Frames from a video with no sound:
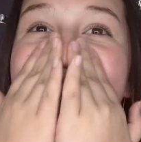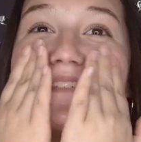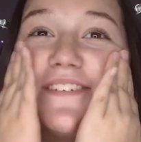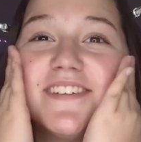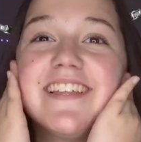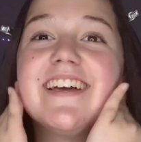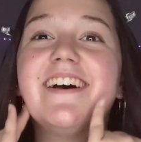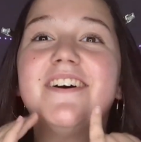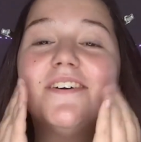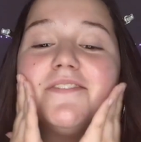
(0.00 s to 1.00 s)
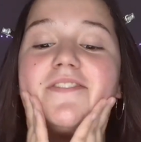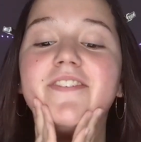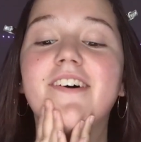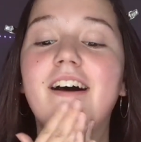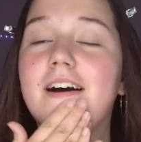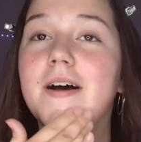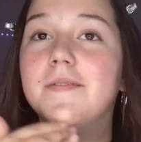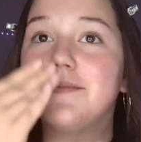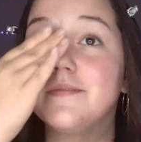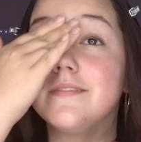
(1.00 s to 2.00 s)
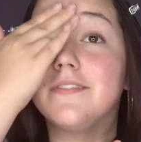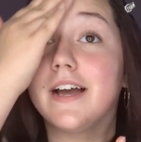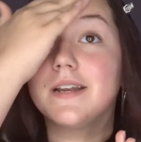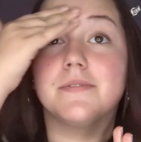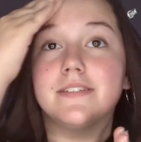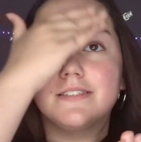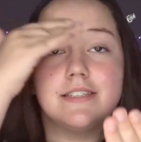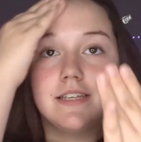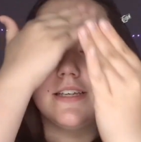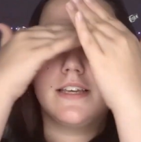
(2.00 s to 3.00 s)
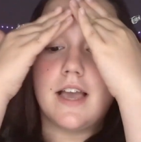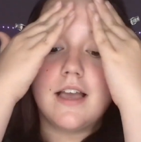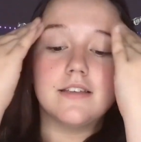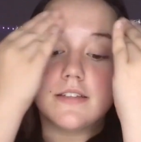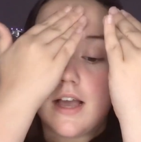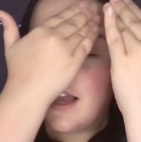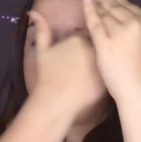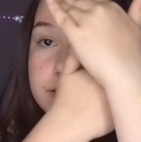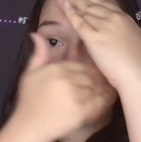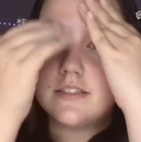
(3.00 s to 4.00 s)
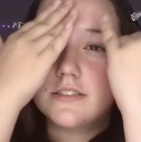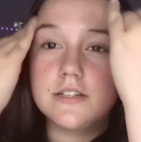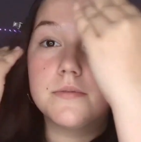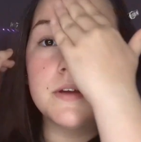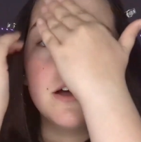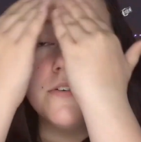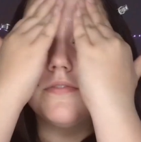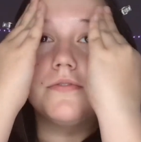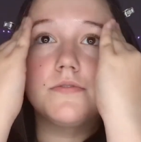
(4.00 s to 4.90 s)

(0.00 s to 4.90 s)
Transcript: I'm gonna do the e.l.f. Um, vitamin C hydrating serum. e.l.f.